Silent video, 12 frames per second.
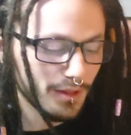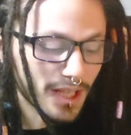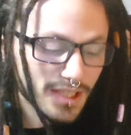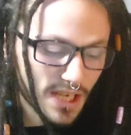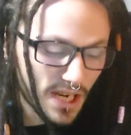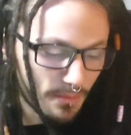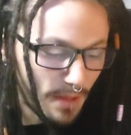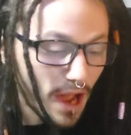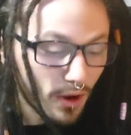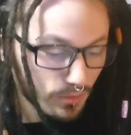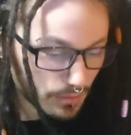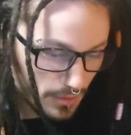Let's get him
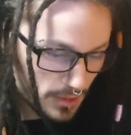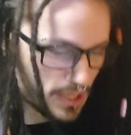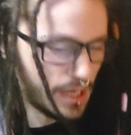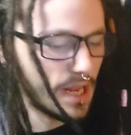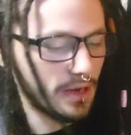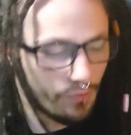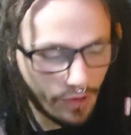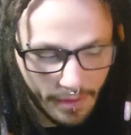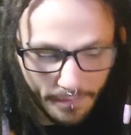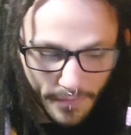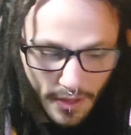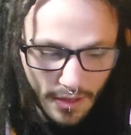out, said
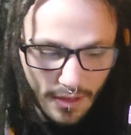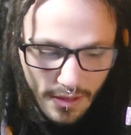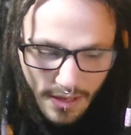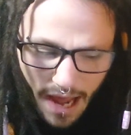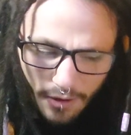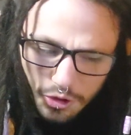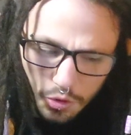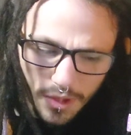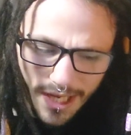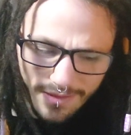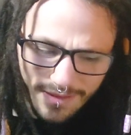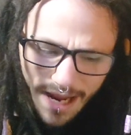Henry. How'd you
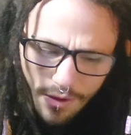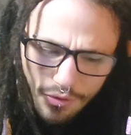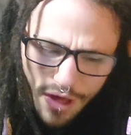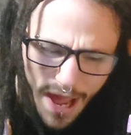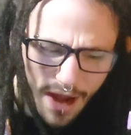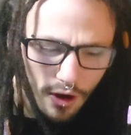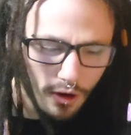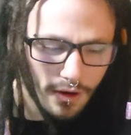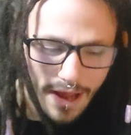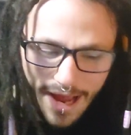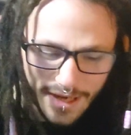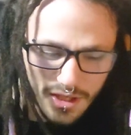get down
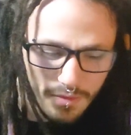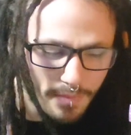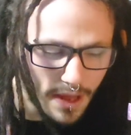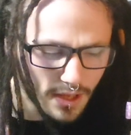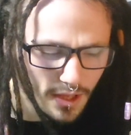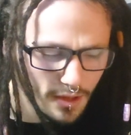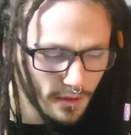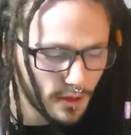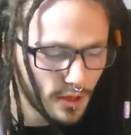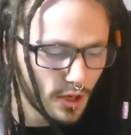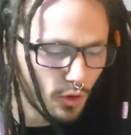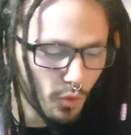there? asked Becky.
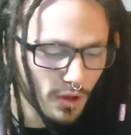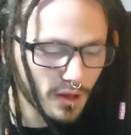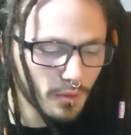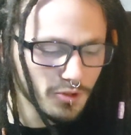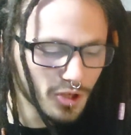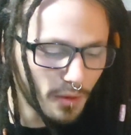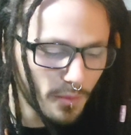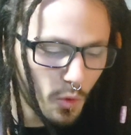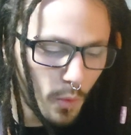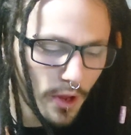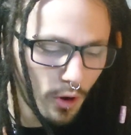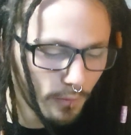Well, I was on my
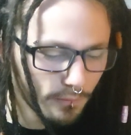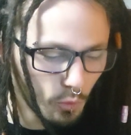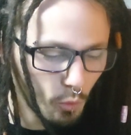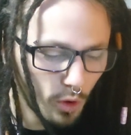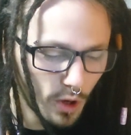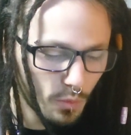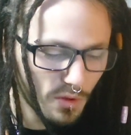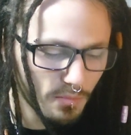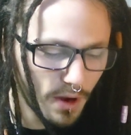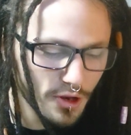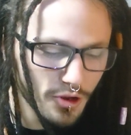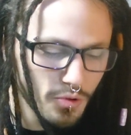way home from work
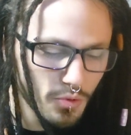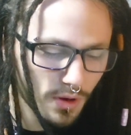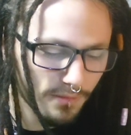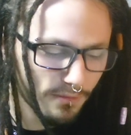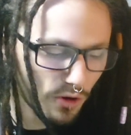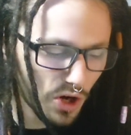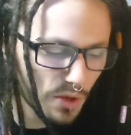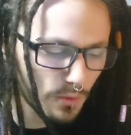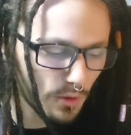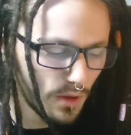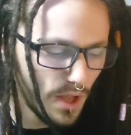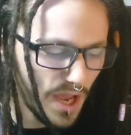with my new
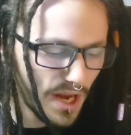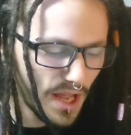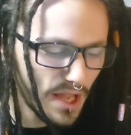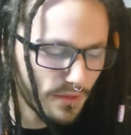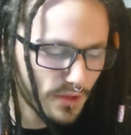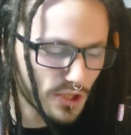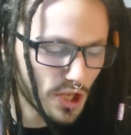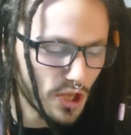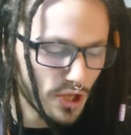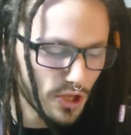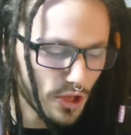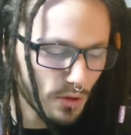convertible, and I hit this
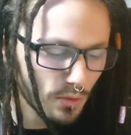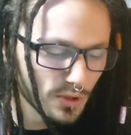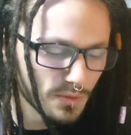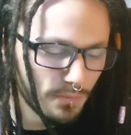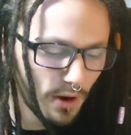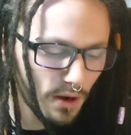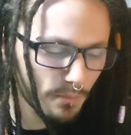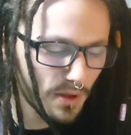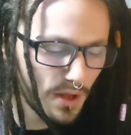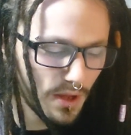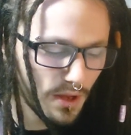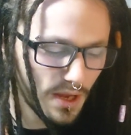huge bump
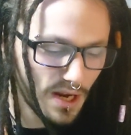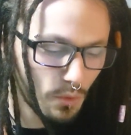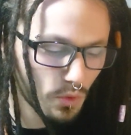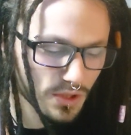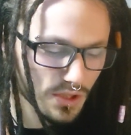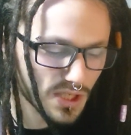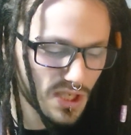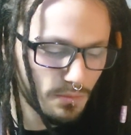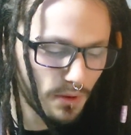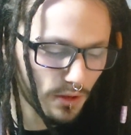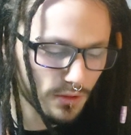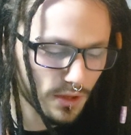and I wasn't
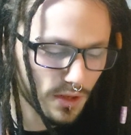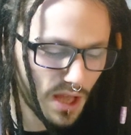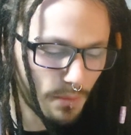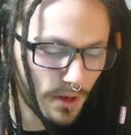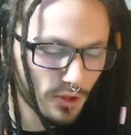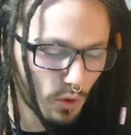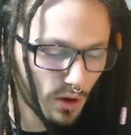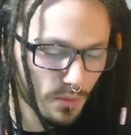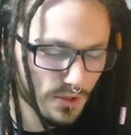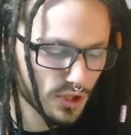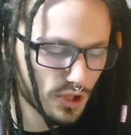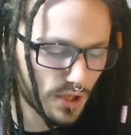seatbelted, and my door
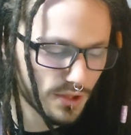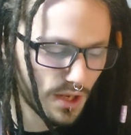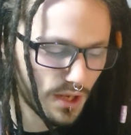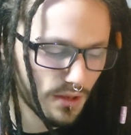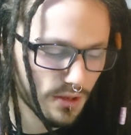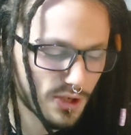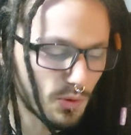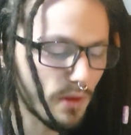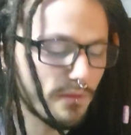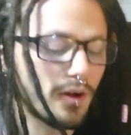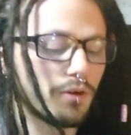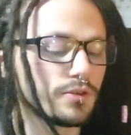wasn't shut tight, so
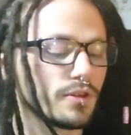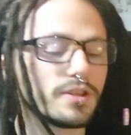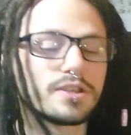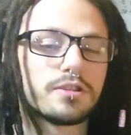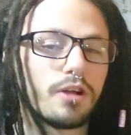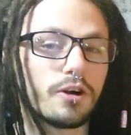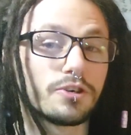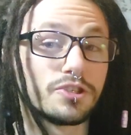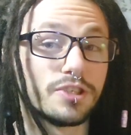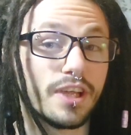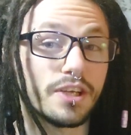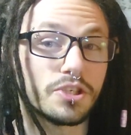I fell into this
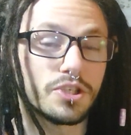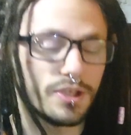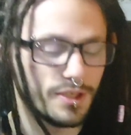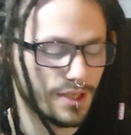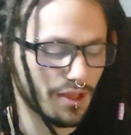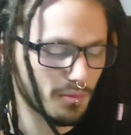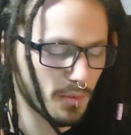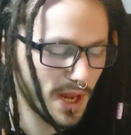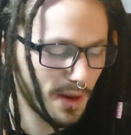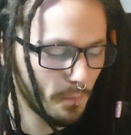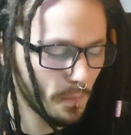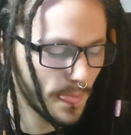large ditch, said the
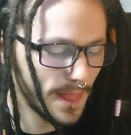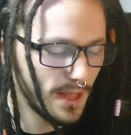man.